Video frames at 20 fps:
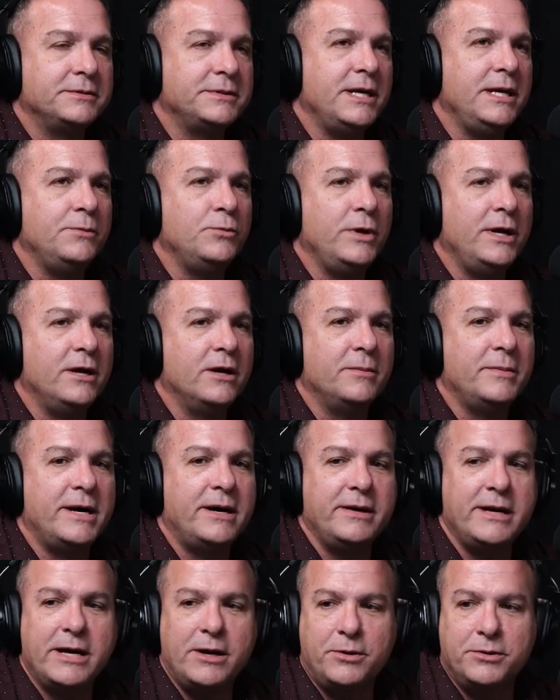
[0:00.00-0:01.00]
scheme we hear
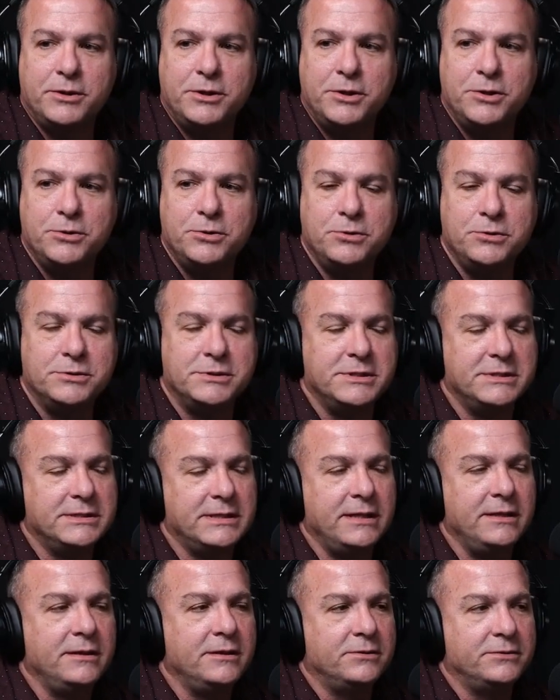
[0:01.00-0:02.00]
about now on the news is
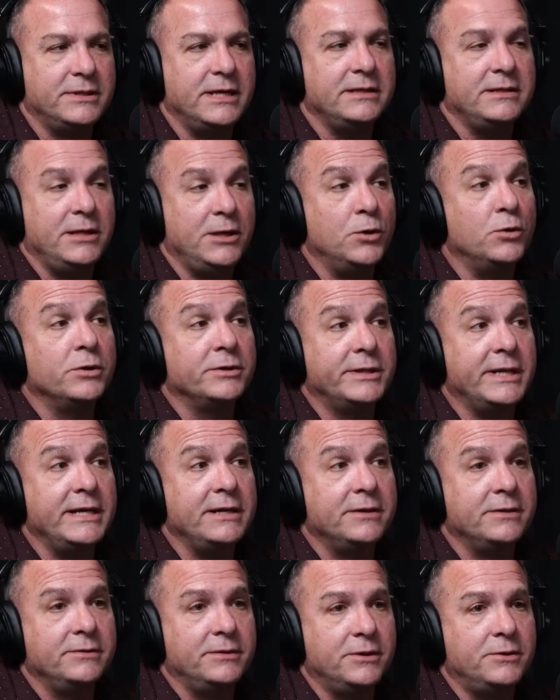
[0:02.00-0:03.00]
they'll take the oil
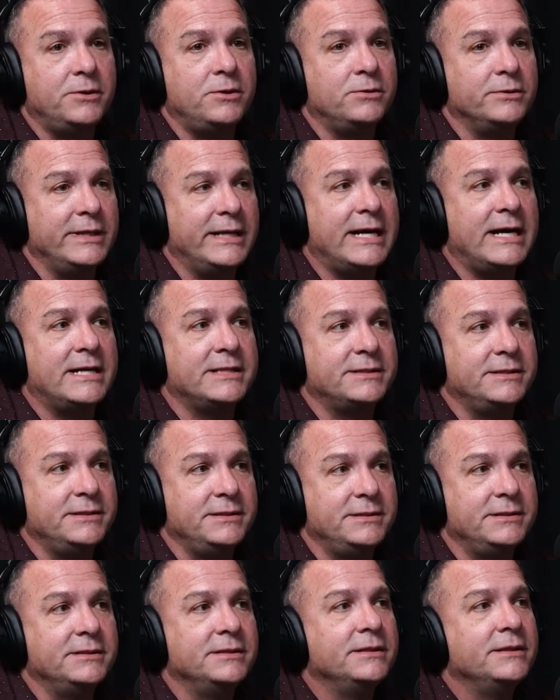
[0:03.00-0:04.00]
tanker and they'll hold it
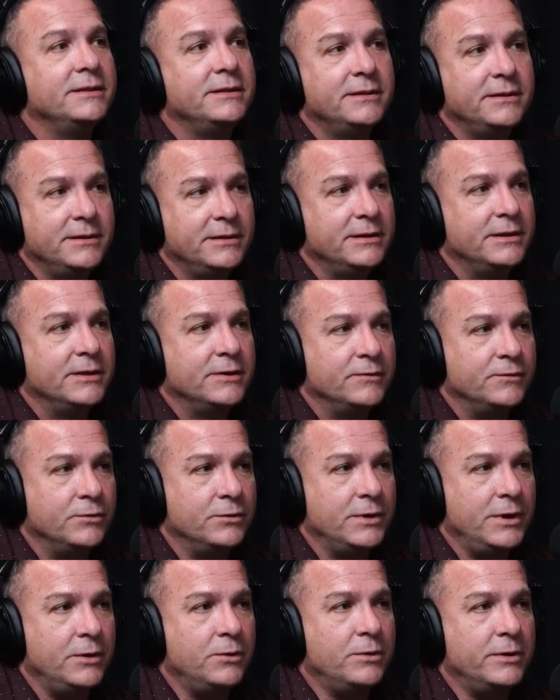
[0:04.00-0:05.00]
hostage
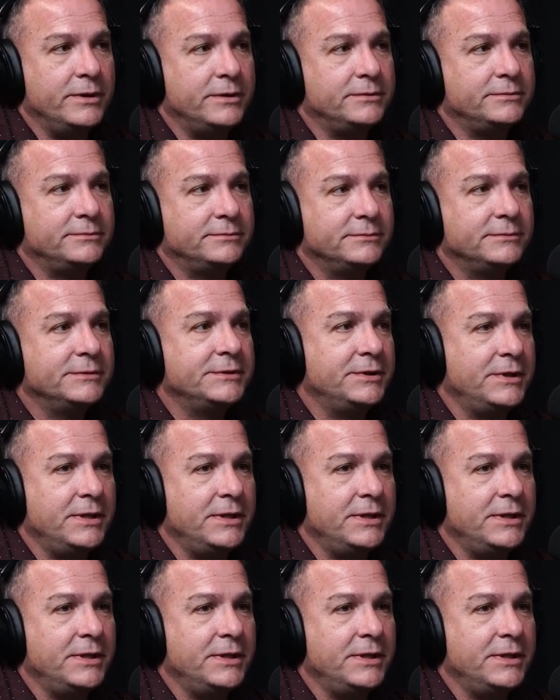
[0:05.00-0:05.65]
for the oil. So